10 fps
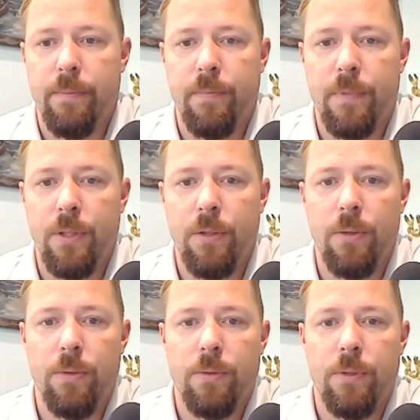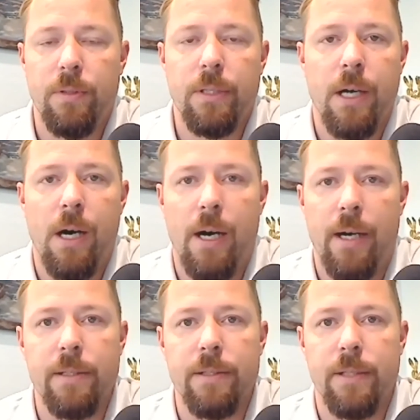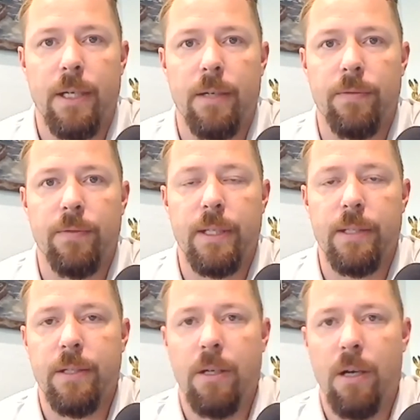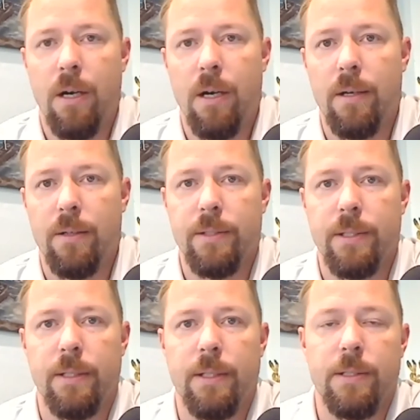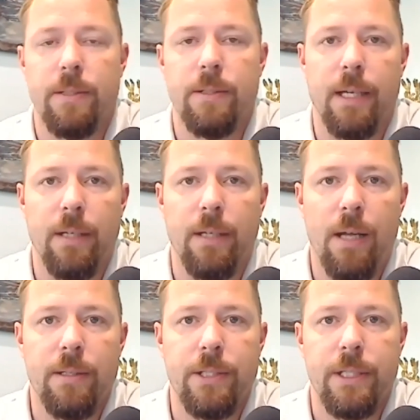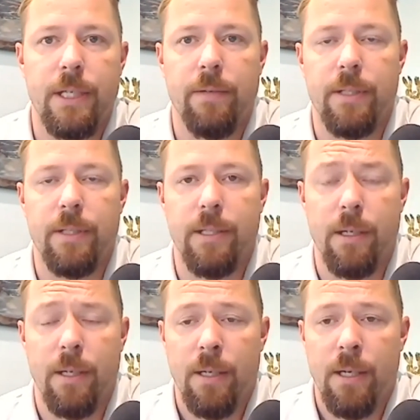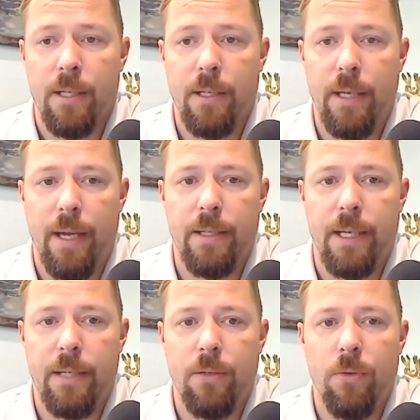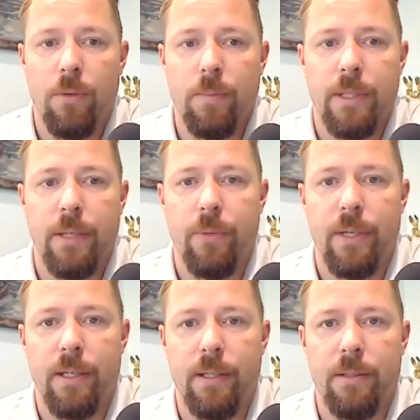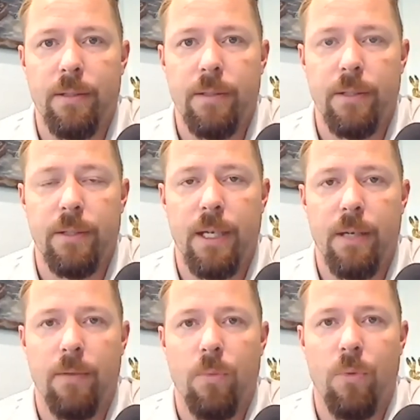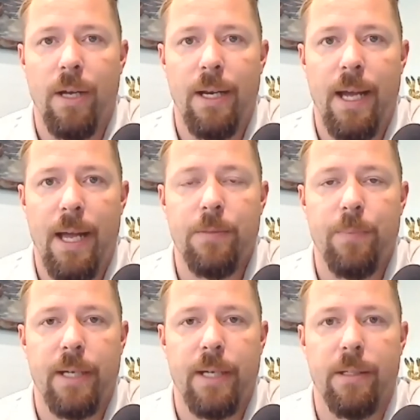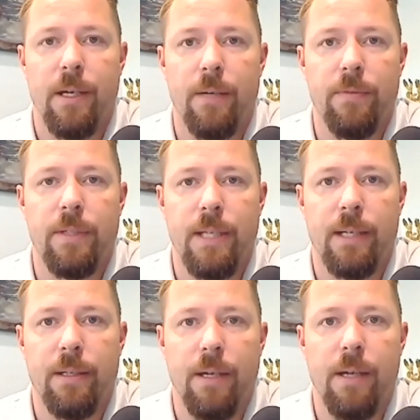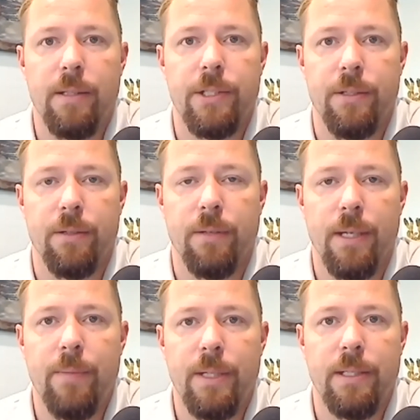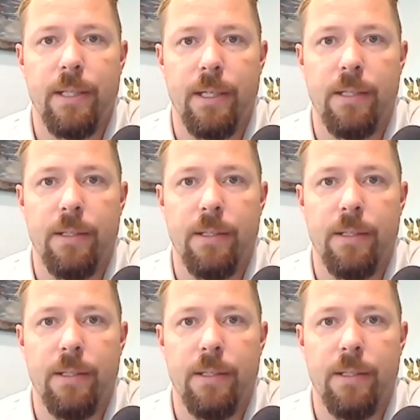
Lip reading: due to the cost of these cars and this technology and everything, that normally when you think of one aspect of the technology, you're limited.